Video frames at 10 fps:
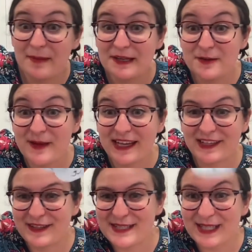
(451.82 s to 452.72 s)
you made
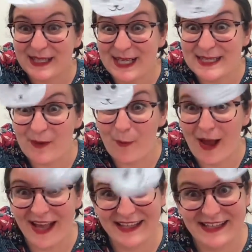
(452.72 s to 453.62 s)
yours look nice and
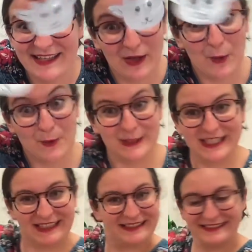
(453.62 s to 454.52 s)
wacky and googly.